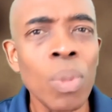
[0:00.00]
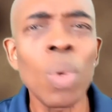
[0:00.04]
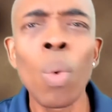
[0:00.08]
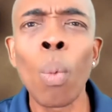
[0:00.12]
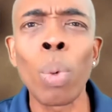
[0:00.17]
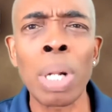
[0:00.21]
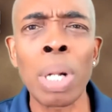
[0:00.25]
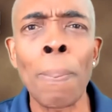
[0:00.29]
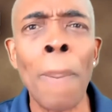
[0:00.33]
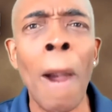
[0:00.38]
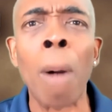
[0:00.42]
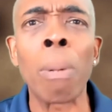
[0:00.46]

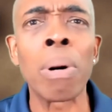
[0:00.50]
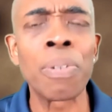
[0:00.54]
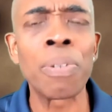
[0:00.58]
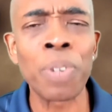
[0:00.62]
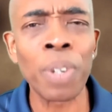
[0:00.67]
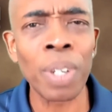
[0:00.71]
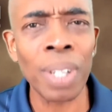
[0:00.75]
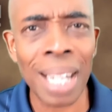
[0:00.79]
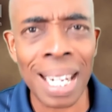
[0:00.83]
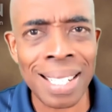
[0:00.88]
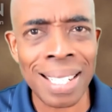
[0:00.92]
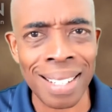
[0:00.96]
What a
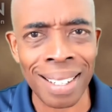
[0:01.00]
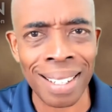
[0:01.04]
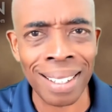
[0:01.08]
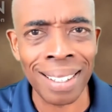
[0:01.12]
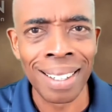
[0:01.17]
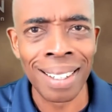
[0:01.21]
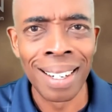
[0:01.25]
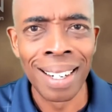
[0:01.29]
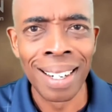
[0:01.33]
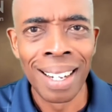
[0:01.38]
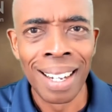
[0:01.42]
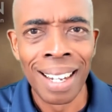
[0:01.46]
powerful lesson.
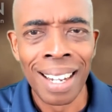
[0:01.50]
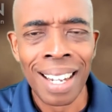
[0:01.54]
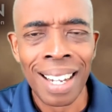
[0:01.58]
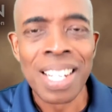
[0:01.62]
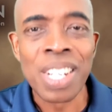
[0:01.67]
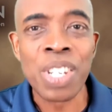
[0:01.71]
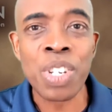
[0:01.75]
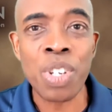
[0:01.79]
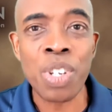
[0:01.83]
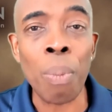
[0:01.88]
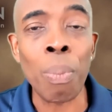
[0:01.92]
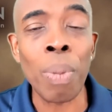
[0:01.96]

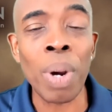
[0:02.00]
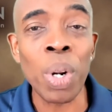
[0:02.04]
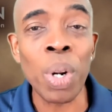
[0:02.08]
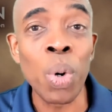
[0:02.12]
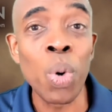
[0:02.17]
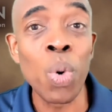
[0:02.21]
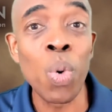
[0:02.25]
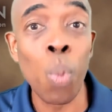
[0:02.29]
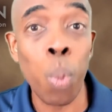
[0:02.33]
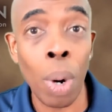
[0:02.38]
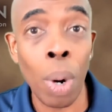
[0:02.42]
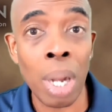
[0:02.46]
Someone
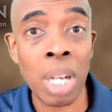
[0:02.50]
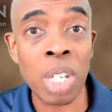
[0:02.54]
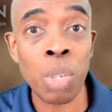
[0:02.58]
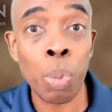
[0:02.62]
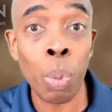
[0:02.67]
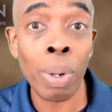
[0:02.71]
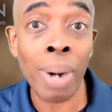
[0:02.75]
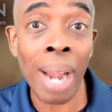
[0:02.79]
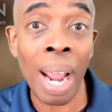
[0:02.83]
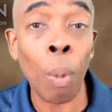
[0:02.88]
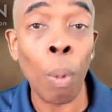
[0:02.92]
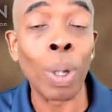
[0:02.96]
who was
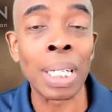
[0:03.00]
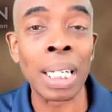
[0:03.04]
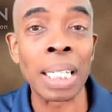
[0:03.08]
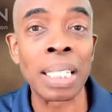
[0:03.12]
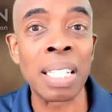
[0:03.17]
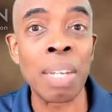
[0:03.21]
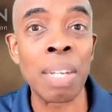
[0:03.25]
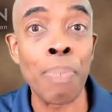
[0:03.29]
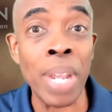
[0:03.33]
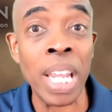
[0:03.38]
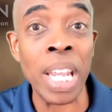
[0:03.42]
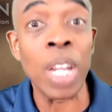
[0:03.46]
where I
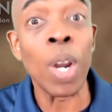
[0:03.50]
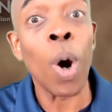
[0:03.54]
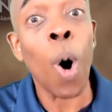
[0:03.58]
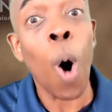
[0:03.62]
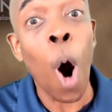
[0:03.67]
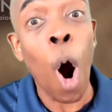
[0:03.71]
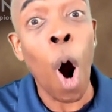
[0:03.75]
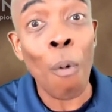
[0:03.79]
wanted to be